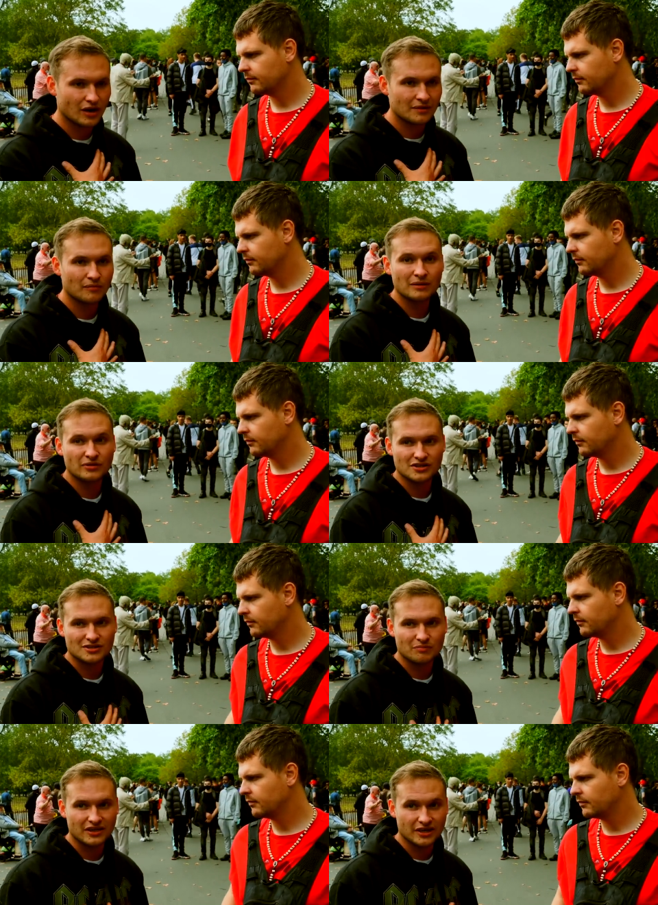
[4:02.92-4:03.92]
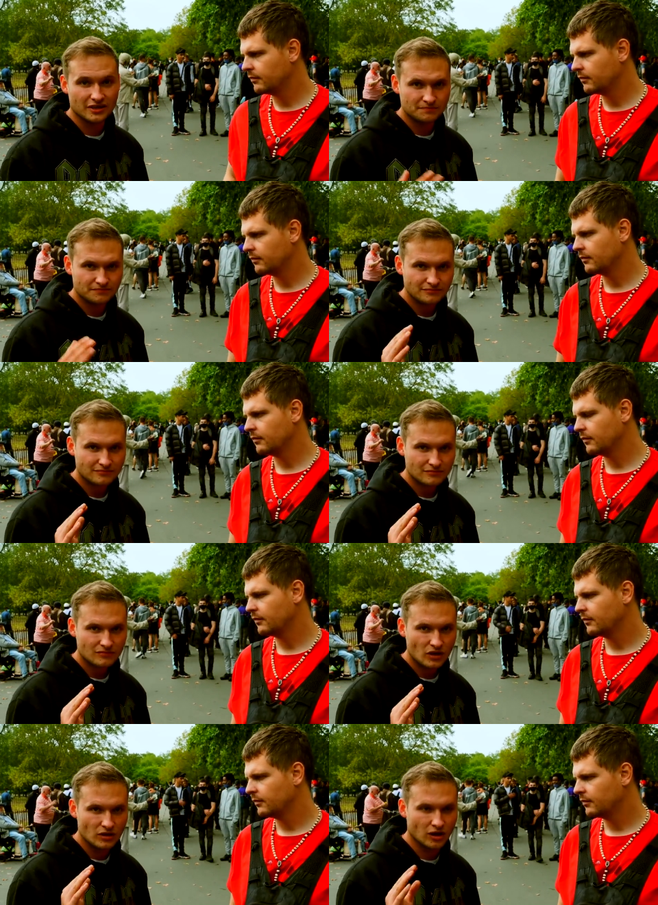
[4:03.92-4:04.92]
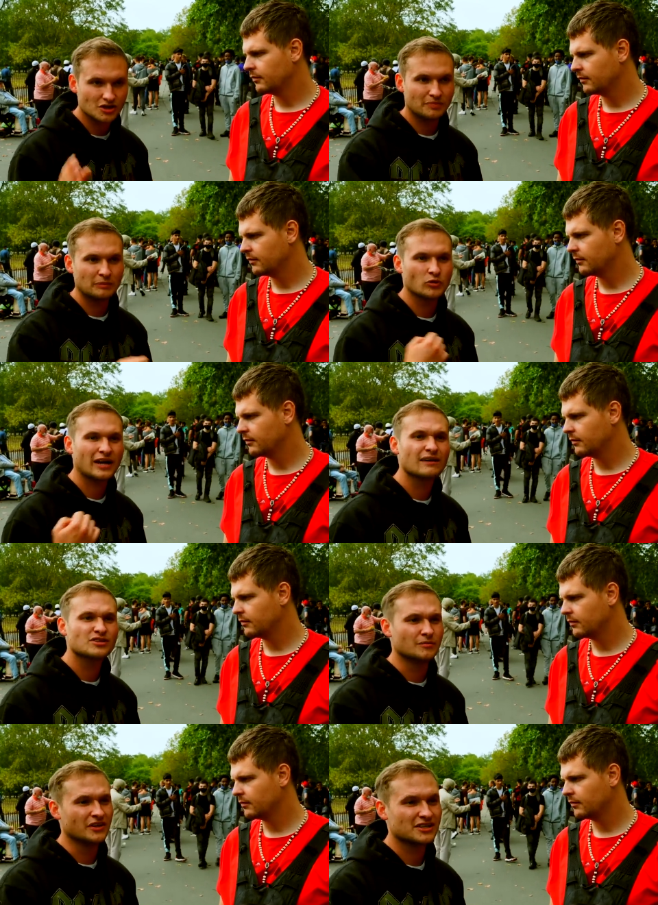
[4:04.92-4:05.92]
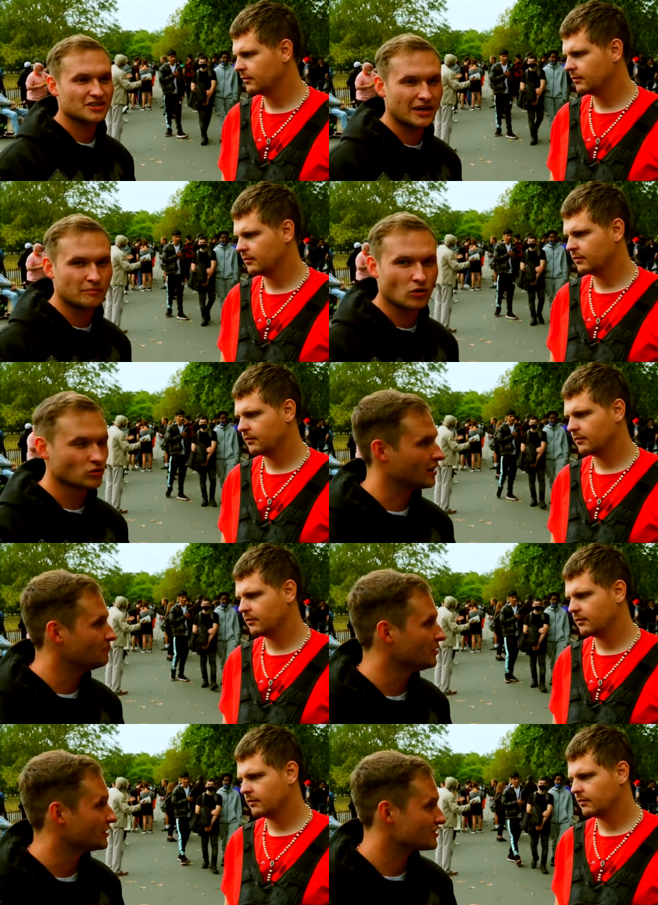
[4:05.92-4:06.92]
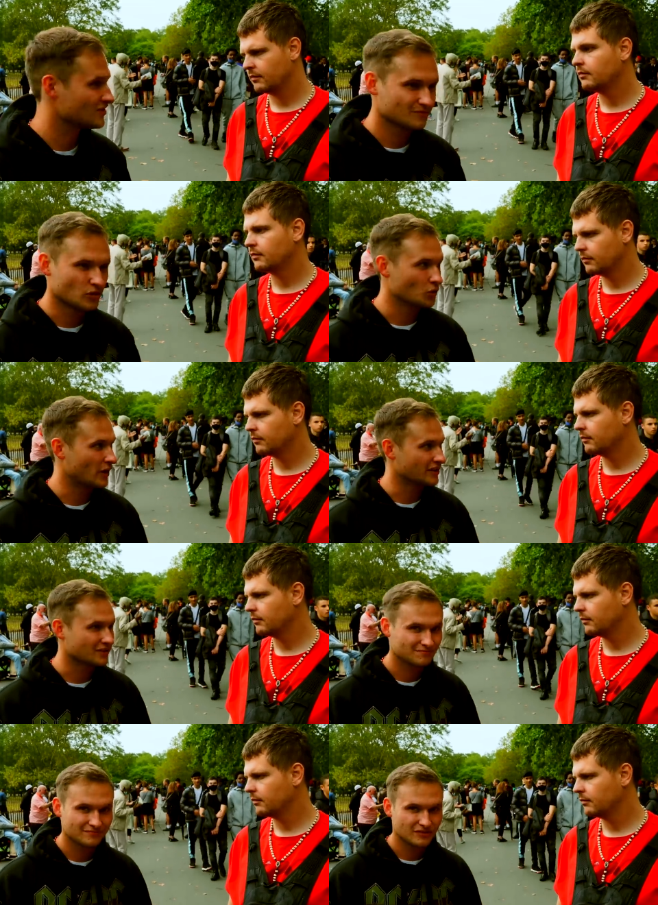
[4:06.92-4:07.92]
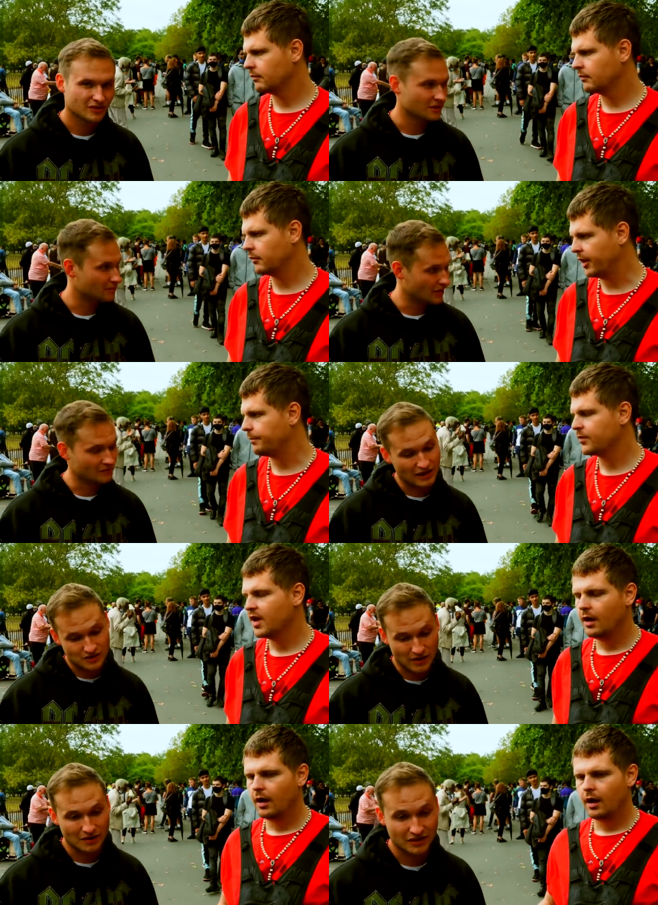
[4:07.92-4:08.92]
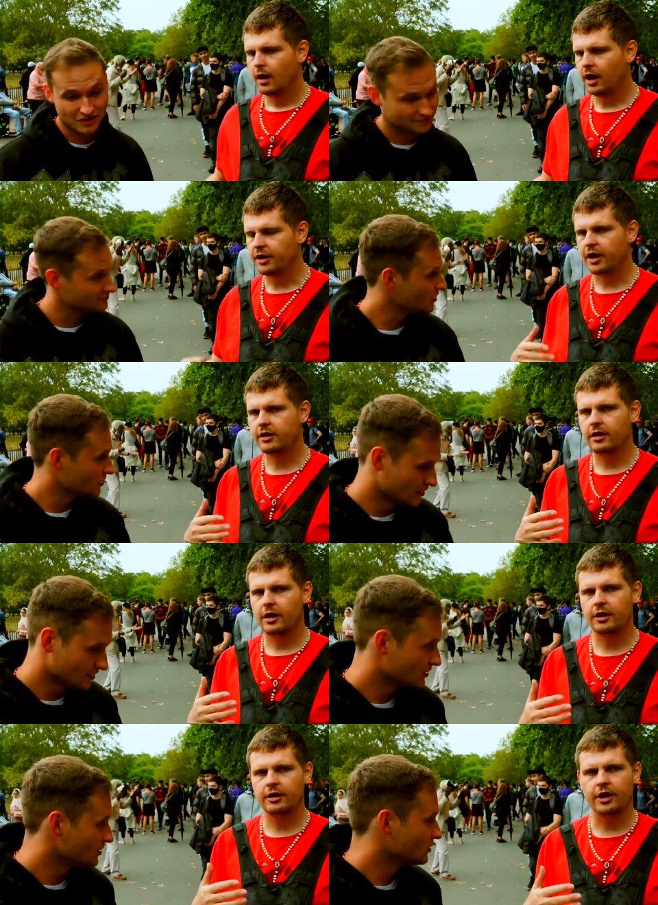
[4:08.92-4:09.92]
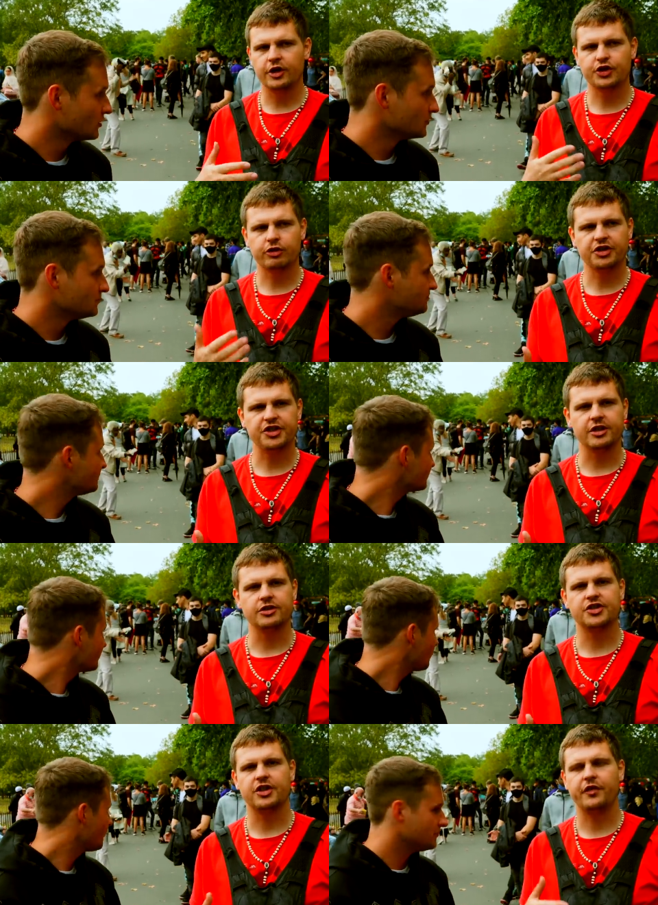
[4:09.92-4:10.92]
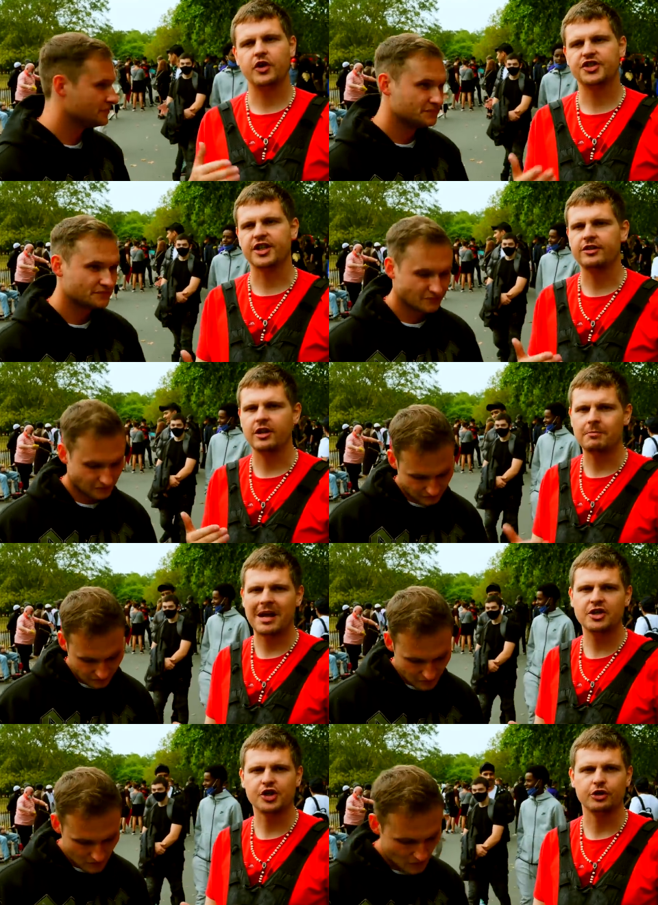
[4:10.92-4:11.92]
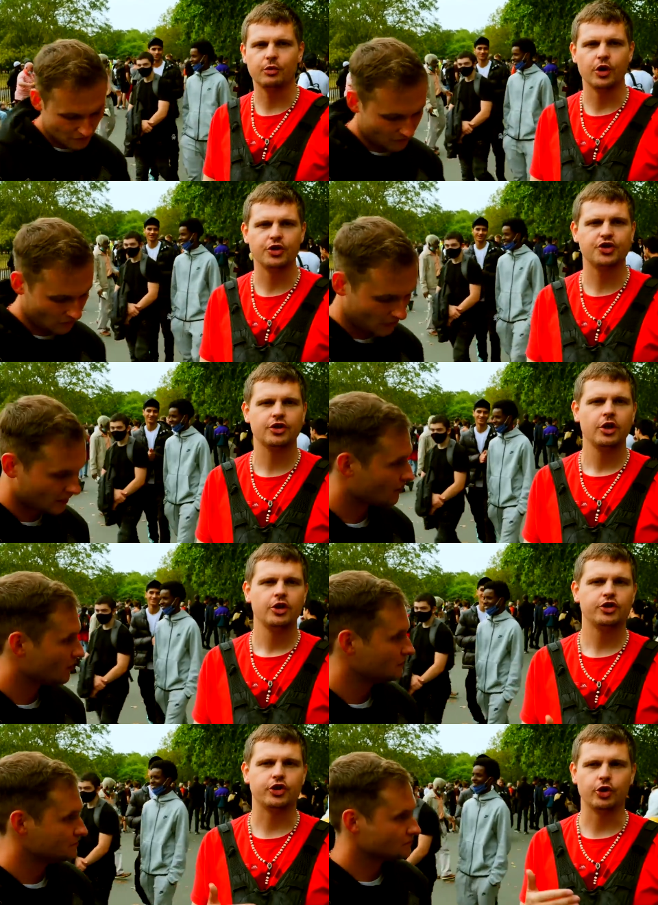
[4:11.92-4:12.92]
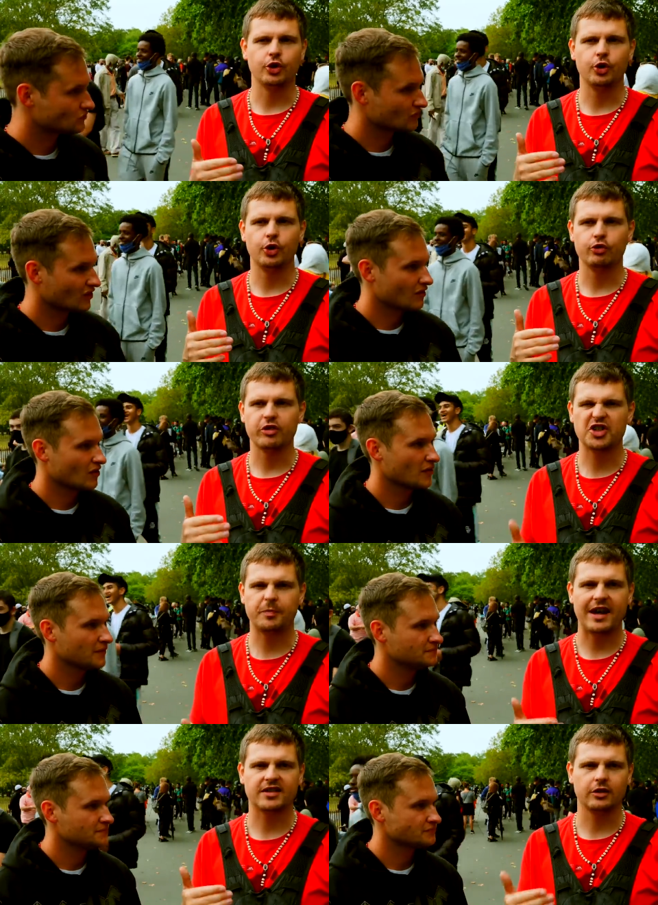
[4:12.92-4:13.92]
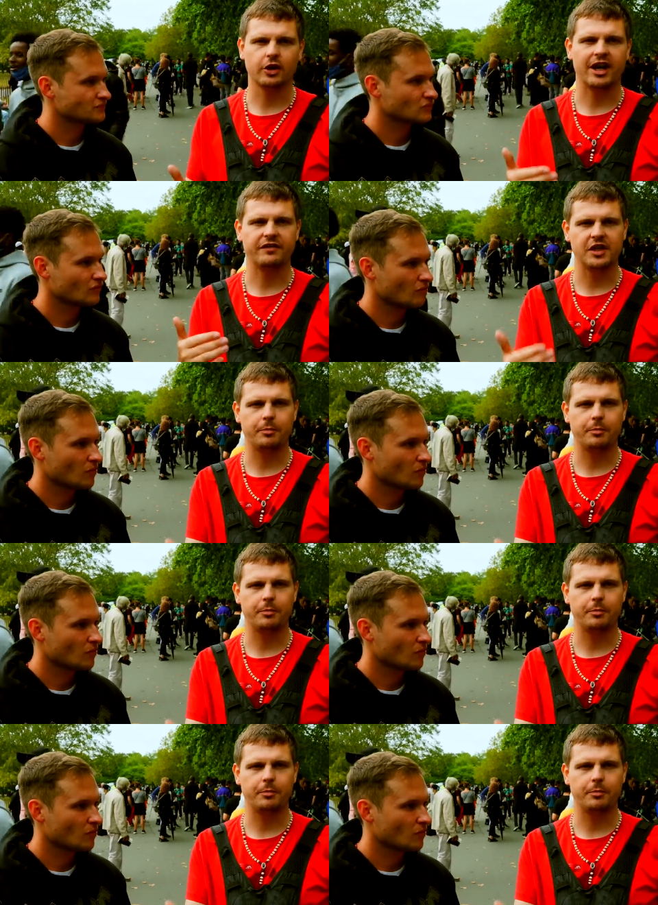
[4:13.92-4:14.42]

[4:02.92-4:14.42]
Speaker 1: in my personal opinion, lots of people would have some of this in their moral compass already. Yeah.
Speaker 2: That's my and, and, and, and as Christians, the first thing that he mentioned was to respect and look after